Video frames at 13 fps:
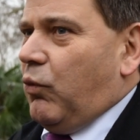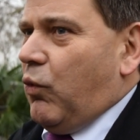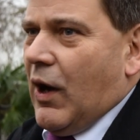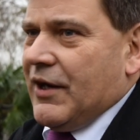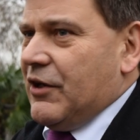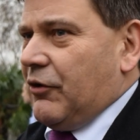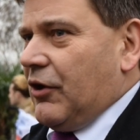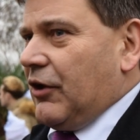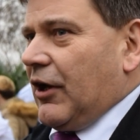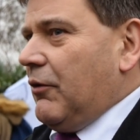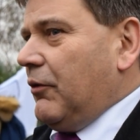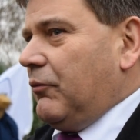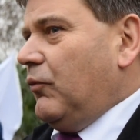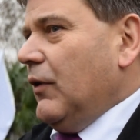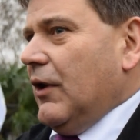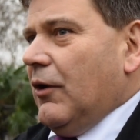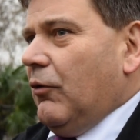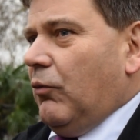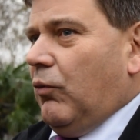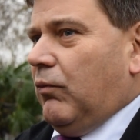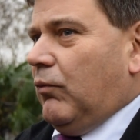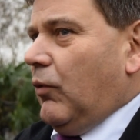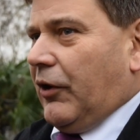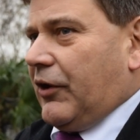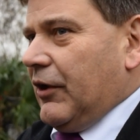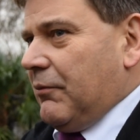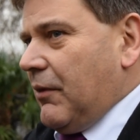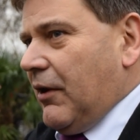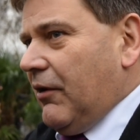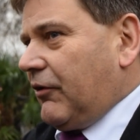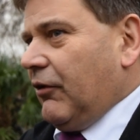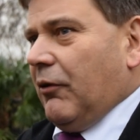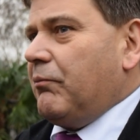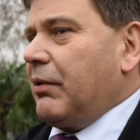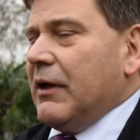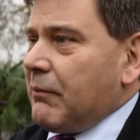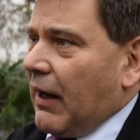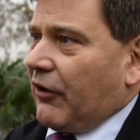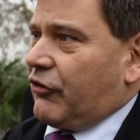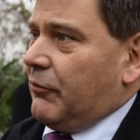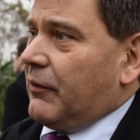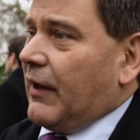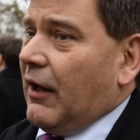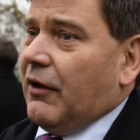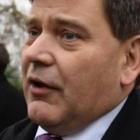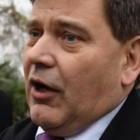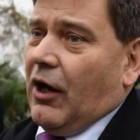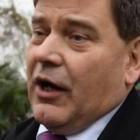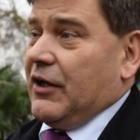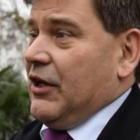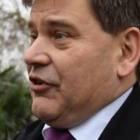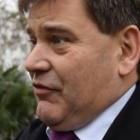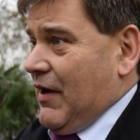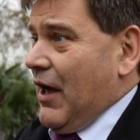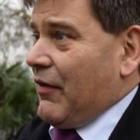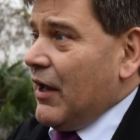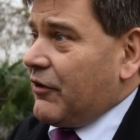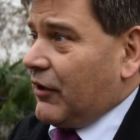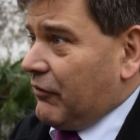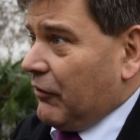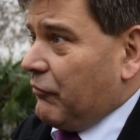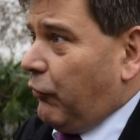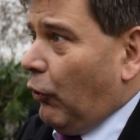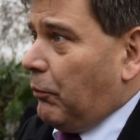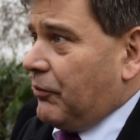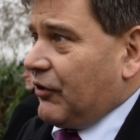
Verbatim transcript: when you can go and work in America and bring back some of that ideas of how they're delivering 4%